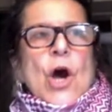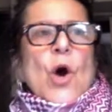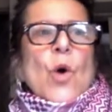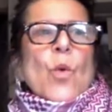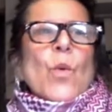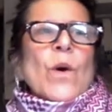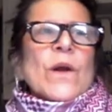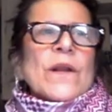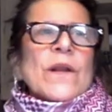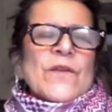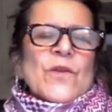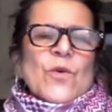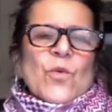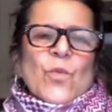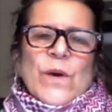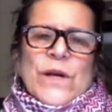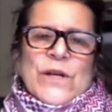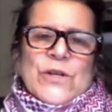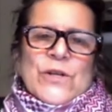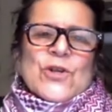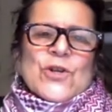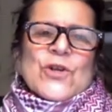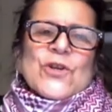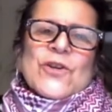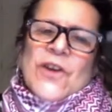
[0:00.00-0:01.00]
Well, in the
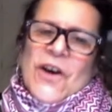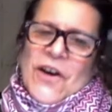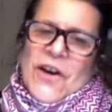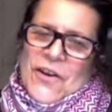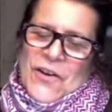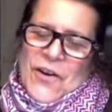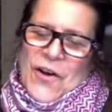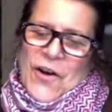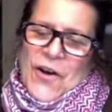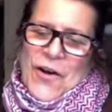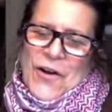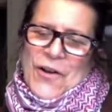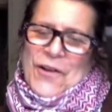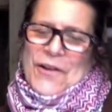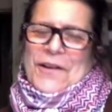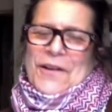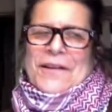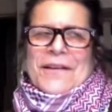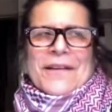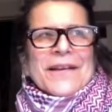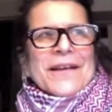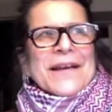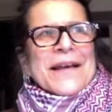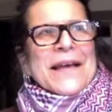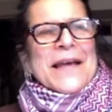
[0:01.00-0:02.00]
winter, not at all.
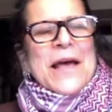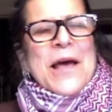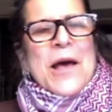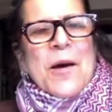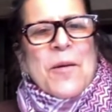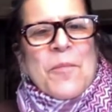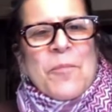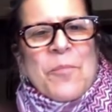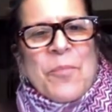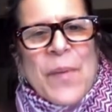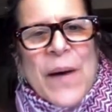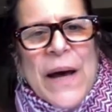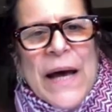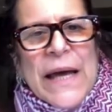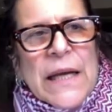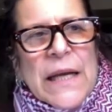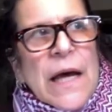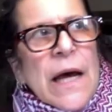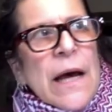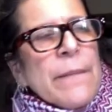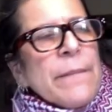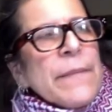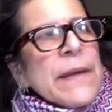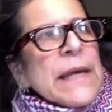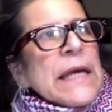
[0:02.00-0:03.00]
But
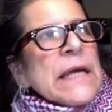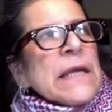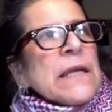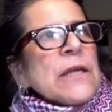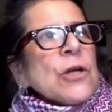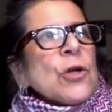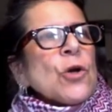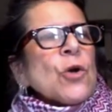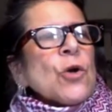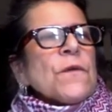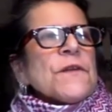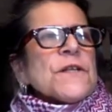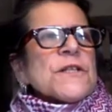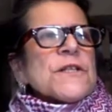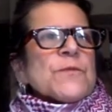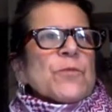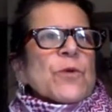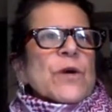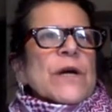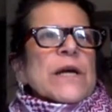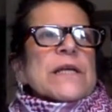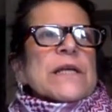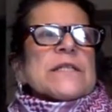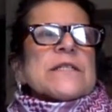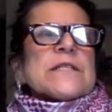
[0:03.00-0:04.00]
in the
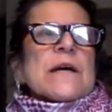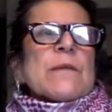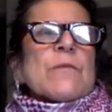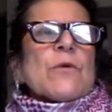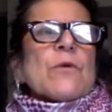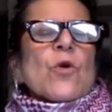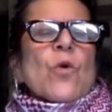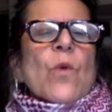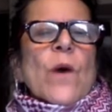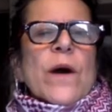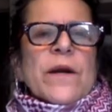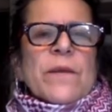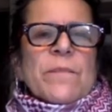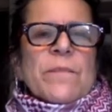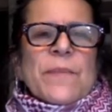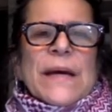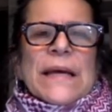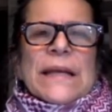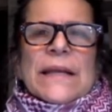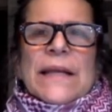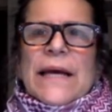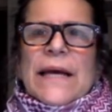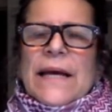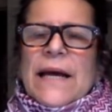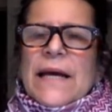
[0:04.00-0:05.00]
spring and summer, quite a
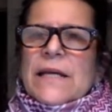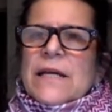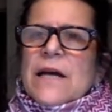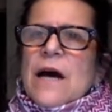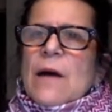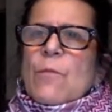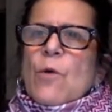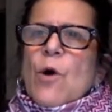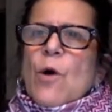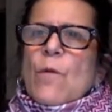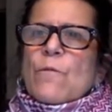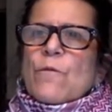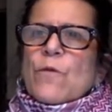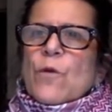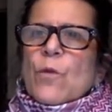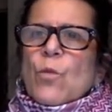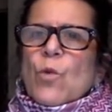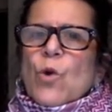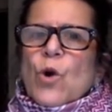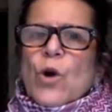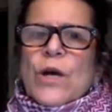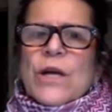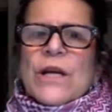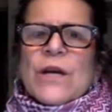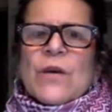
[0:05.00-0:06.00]
bit. Like I'd come home from
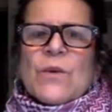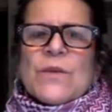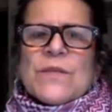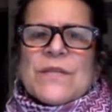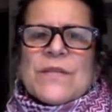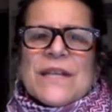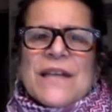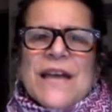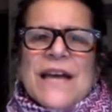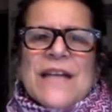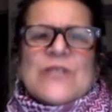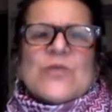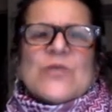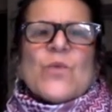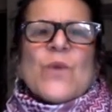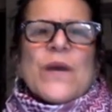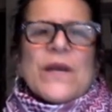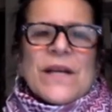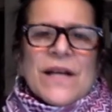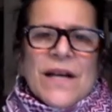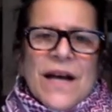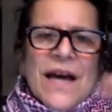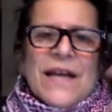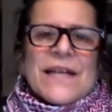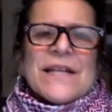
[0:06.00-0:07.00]
work, and it was a nice way
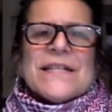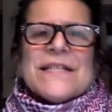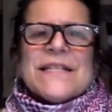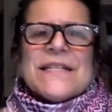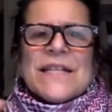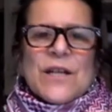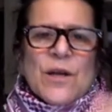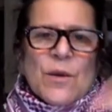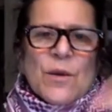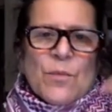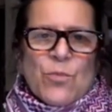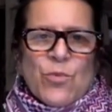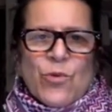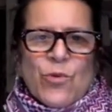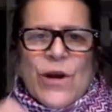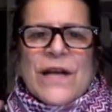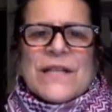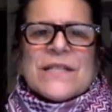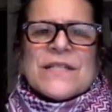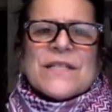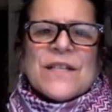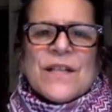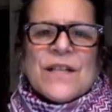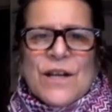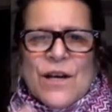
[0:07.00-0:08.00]
to kind of
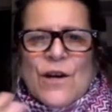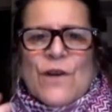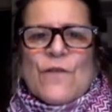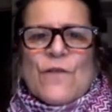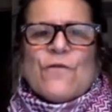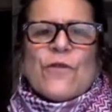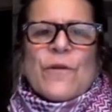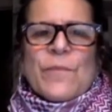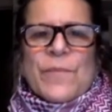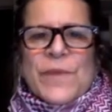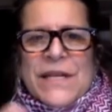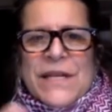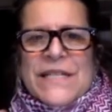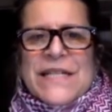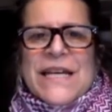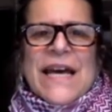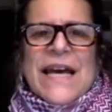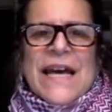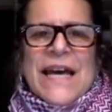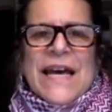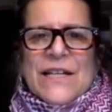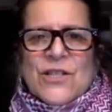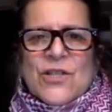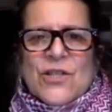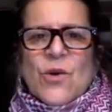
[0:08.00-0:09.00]
decompress from the
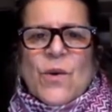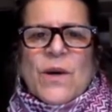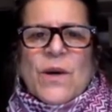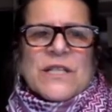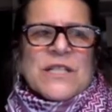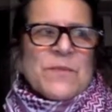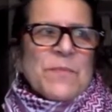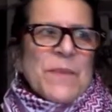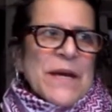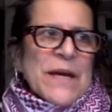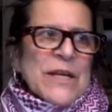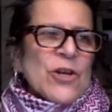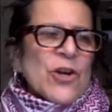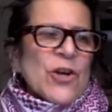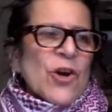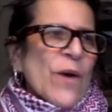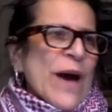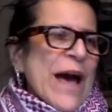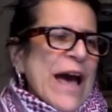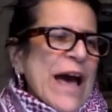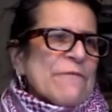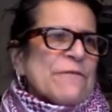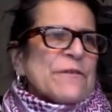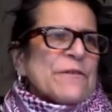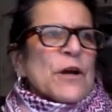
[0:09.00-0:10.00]
day. So I'd spend
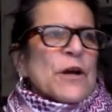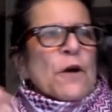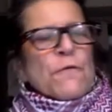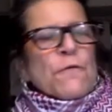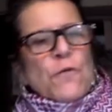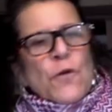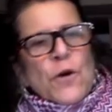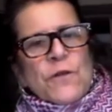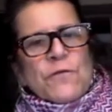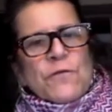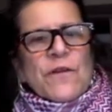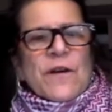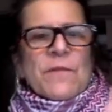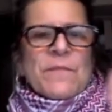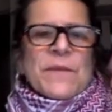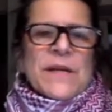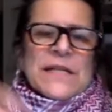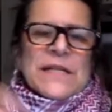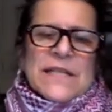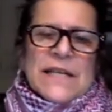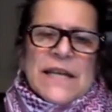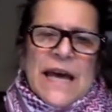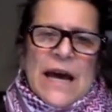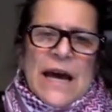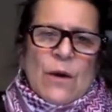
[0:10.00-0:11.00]
half an hour, 45
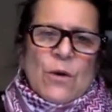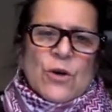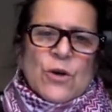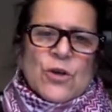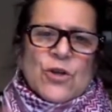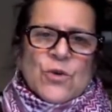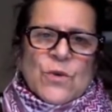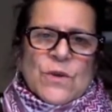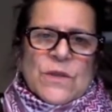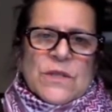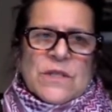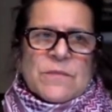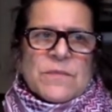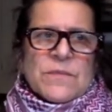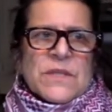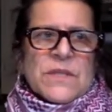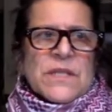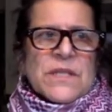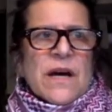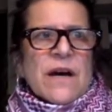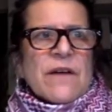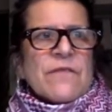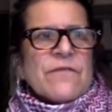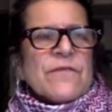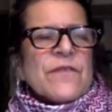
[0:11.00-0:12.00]
minutes, an hour doing some
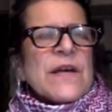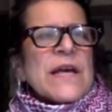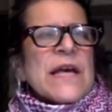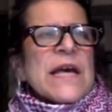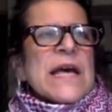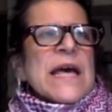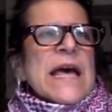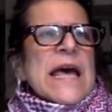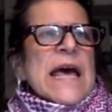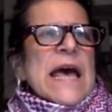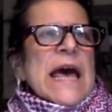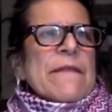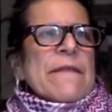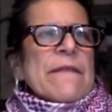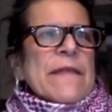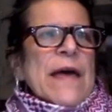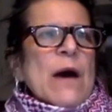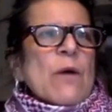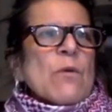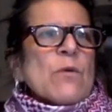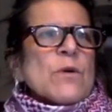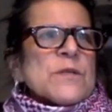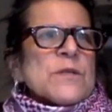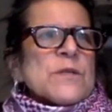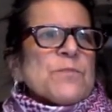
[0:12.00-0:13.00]
stuff, and
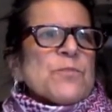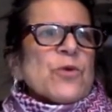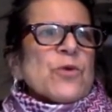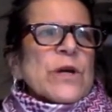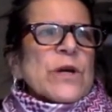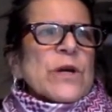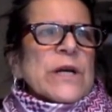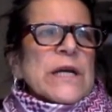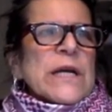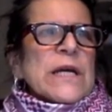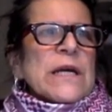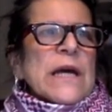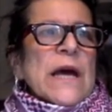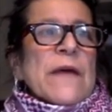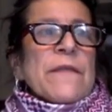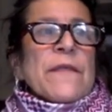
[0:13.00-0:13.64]
that was pretty.